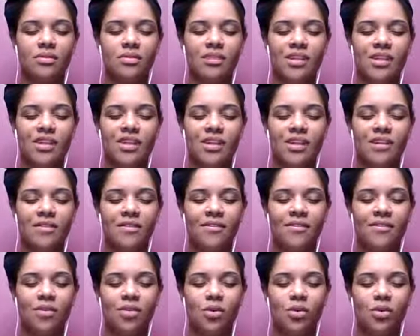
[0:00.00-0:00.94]
It's as
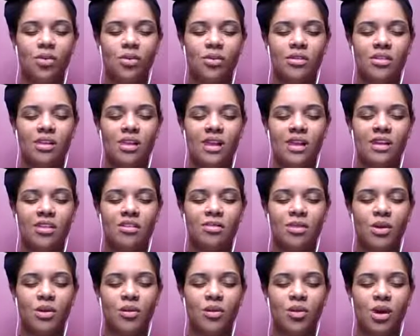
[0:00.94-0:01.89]
if the whole day is
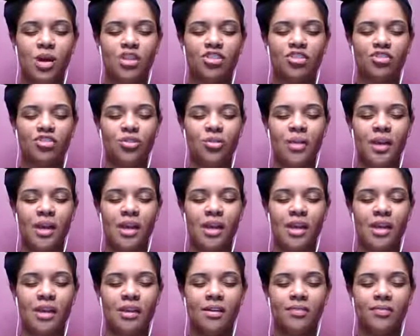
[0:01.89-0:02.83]
being washed
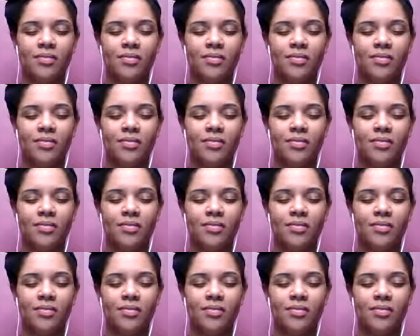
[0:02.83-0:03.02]
away.